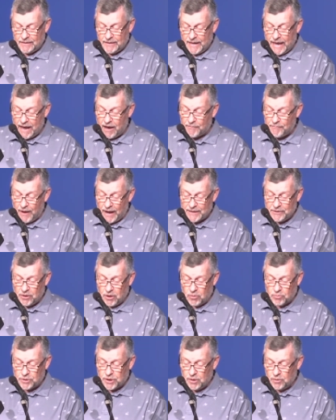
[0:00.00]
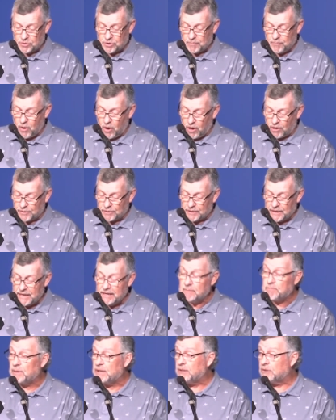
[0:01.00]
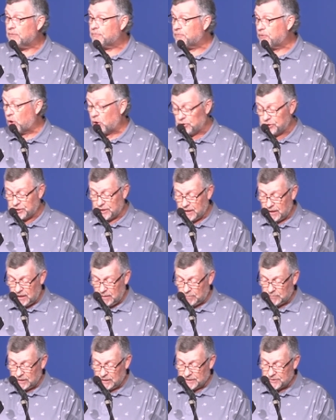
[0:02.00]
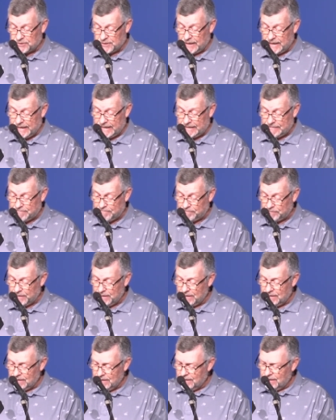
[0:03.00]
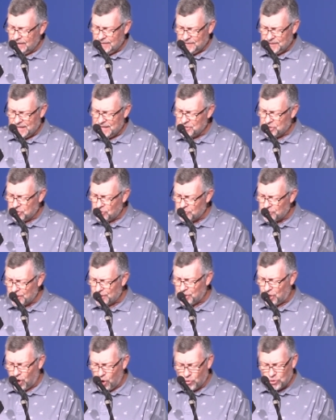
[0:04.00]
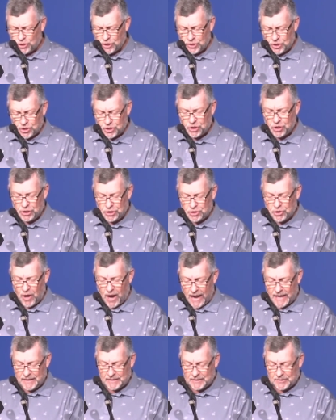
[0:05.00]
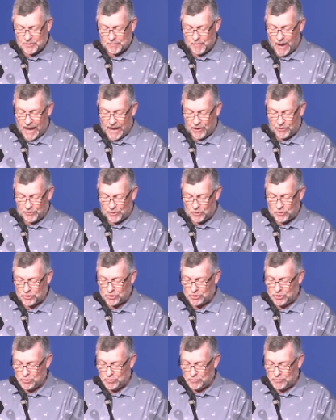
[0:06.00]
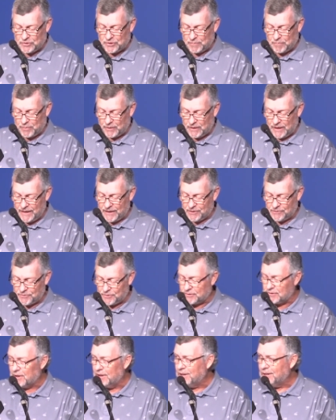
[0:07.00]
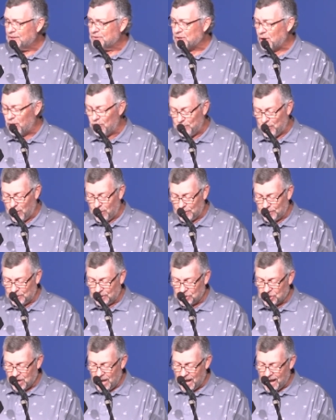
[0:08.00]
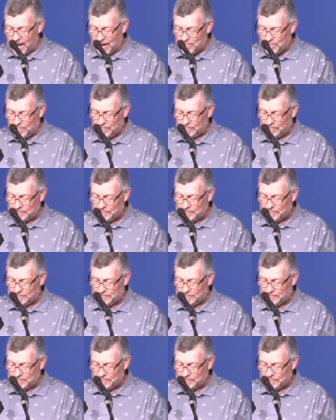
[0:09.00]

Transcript: Now, if I know Coach Martin, he'd be the first to humbly say, Teachers and coaches should try to inspire their students and players. It's all part of the job.